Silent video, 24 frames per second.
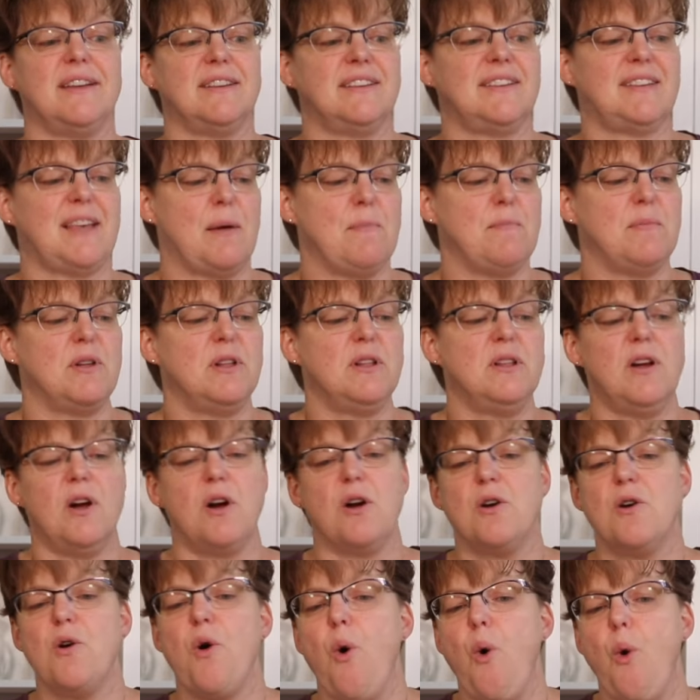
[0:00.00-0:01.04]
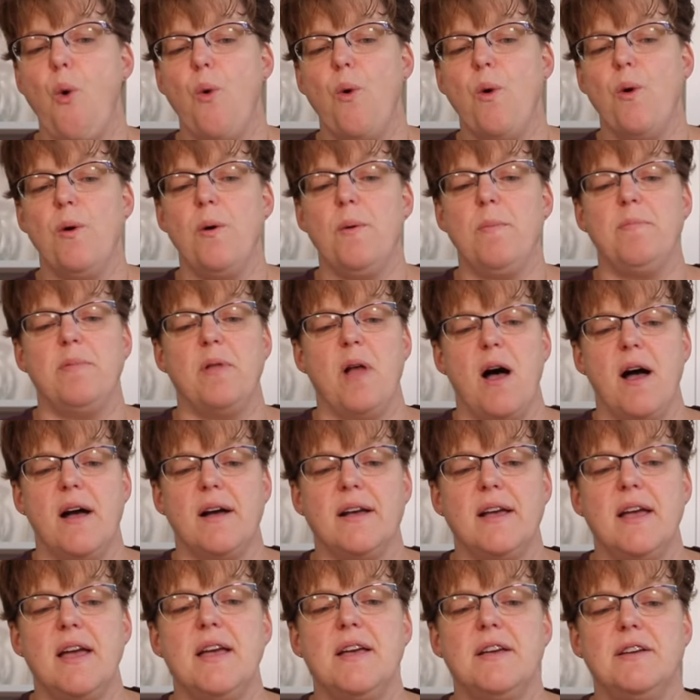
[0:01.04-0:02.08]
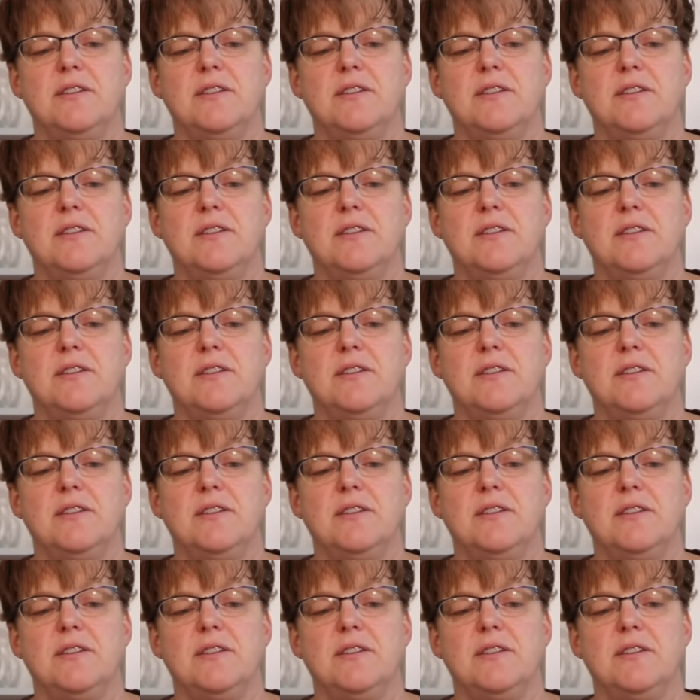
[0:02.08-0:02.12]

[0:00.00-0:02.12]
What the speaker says: assemble our whole block.